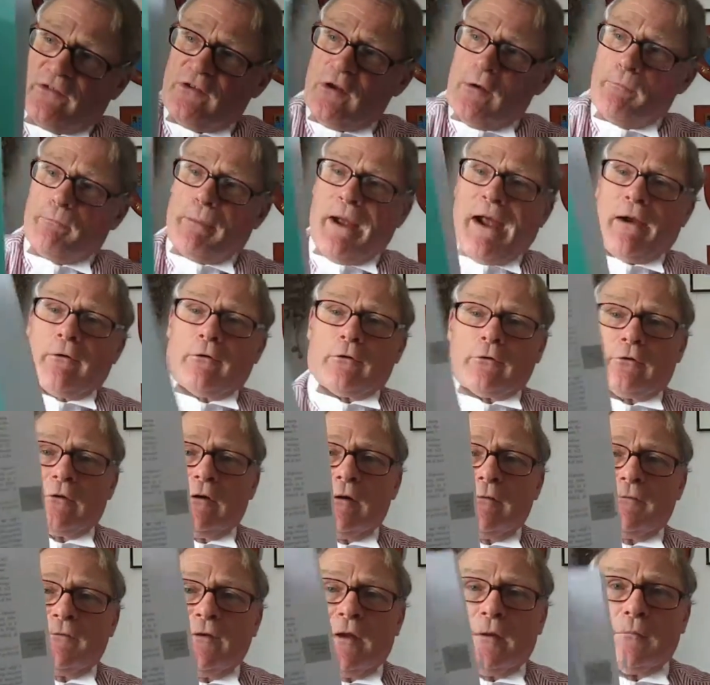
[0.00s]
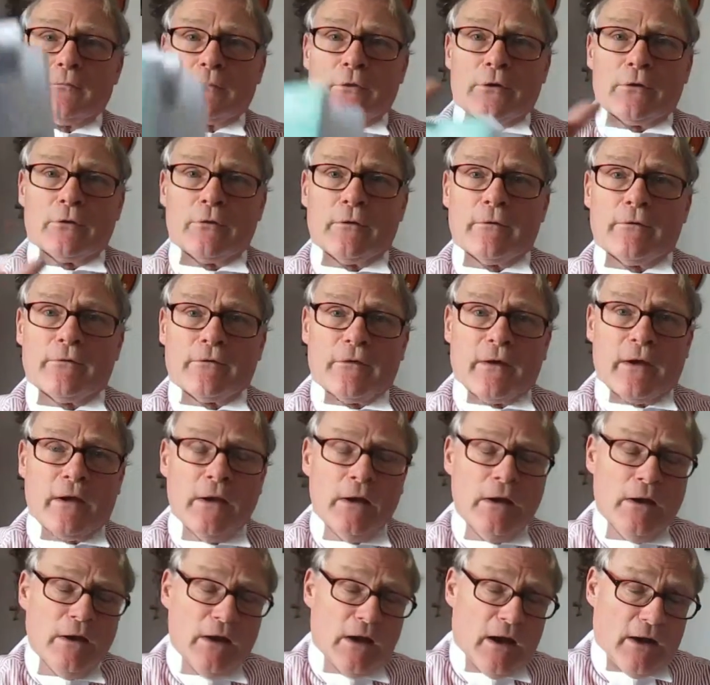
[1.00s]
no paragraph numbering or anything.
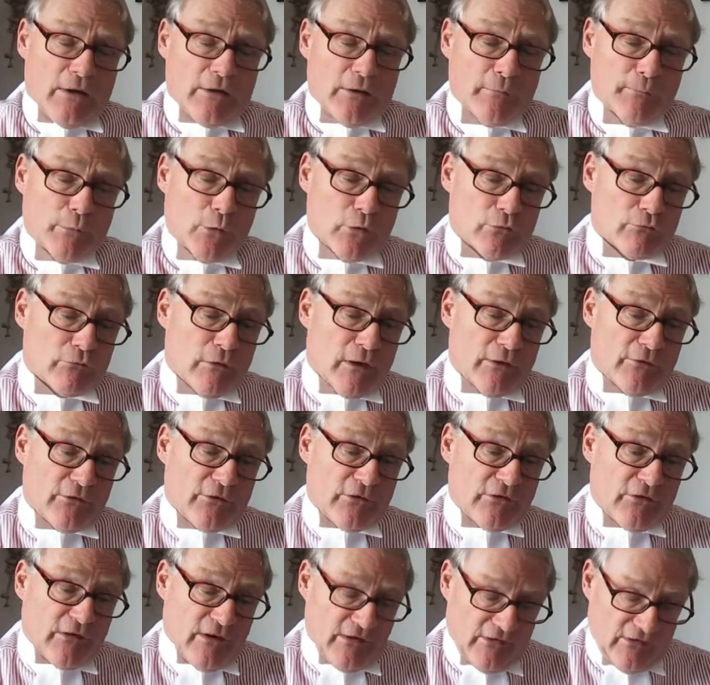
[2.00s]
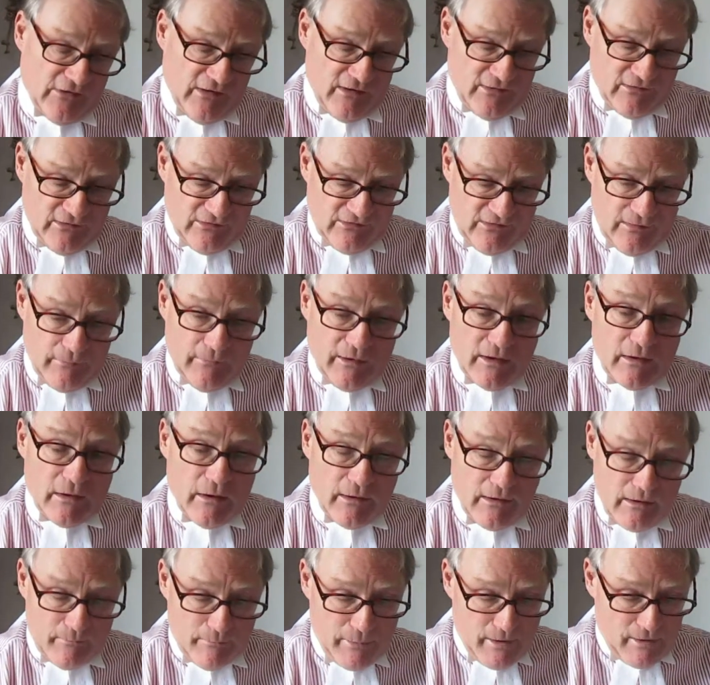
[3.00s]
And the book runs, as I say, to something
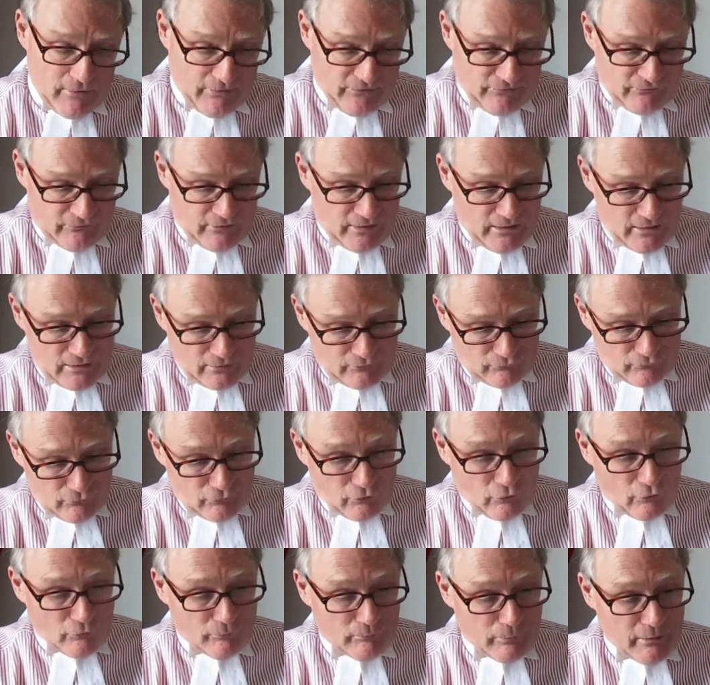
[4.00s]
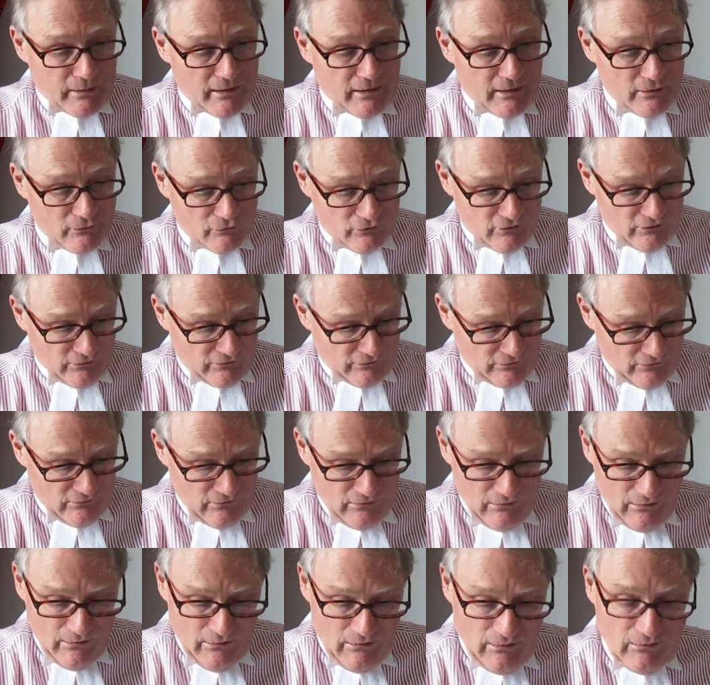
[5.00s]
like about 300 odd pages.
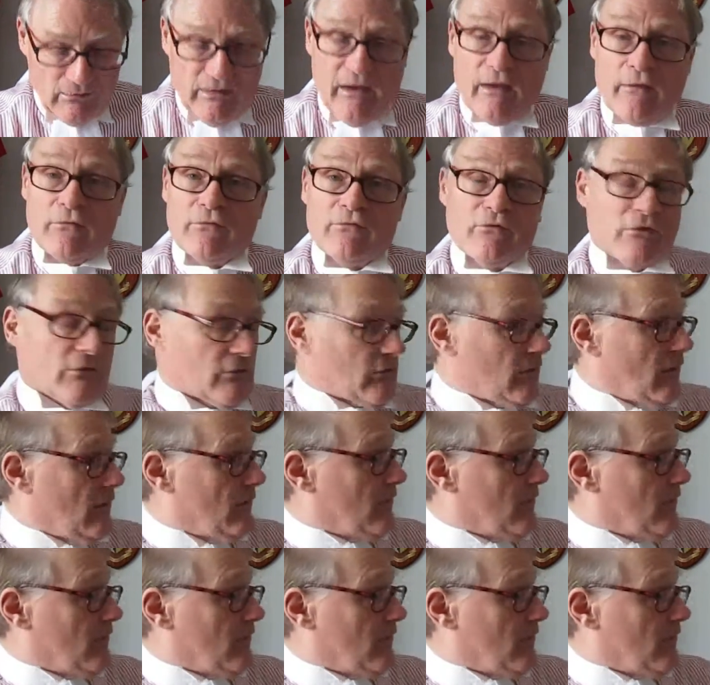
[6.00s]
Yes, just over